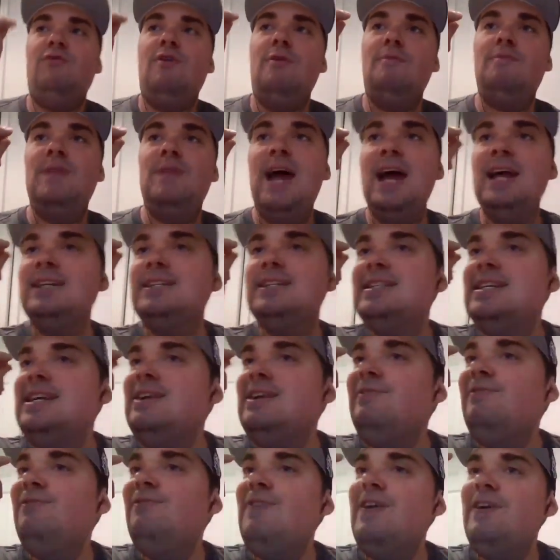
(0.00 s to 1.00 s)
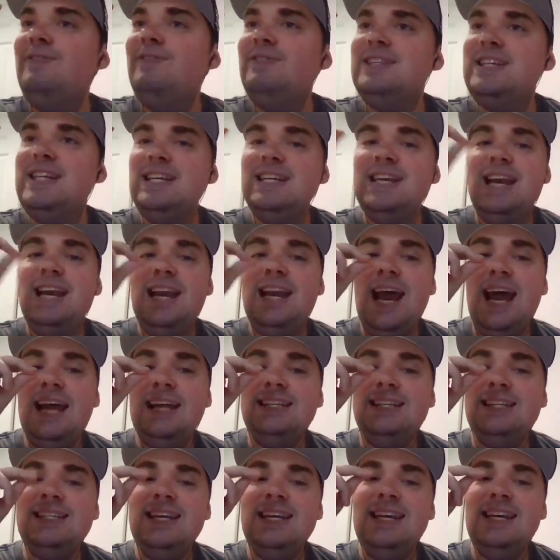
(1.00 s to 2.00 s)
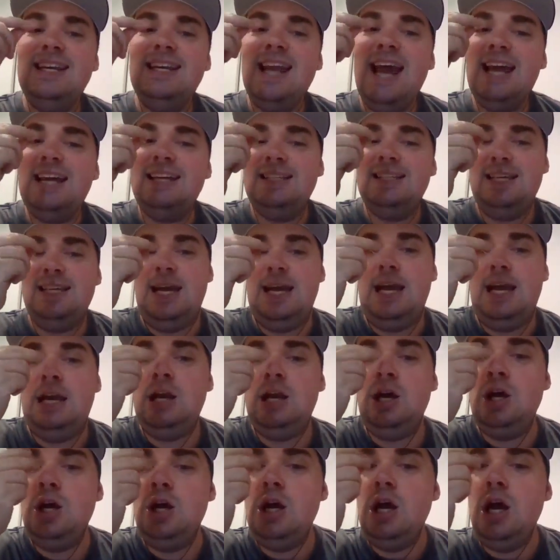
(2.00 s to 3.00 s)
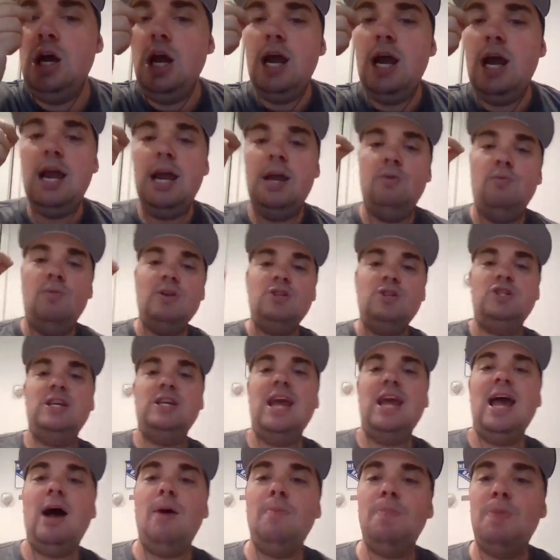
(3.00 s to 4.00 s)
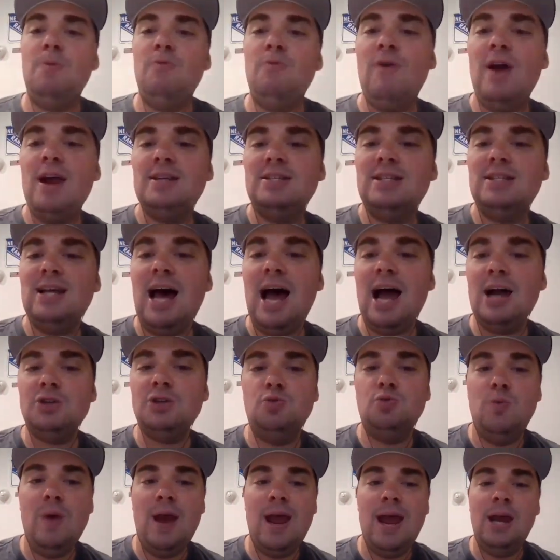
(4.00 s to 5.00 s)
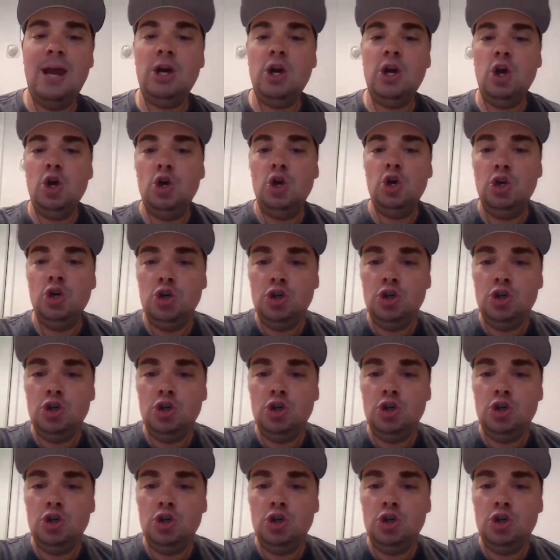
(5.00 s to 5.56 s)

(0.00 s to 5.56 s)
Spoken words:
1915 to 1919, in which he helped the Red Sox win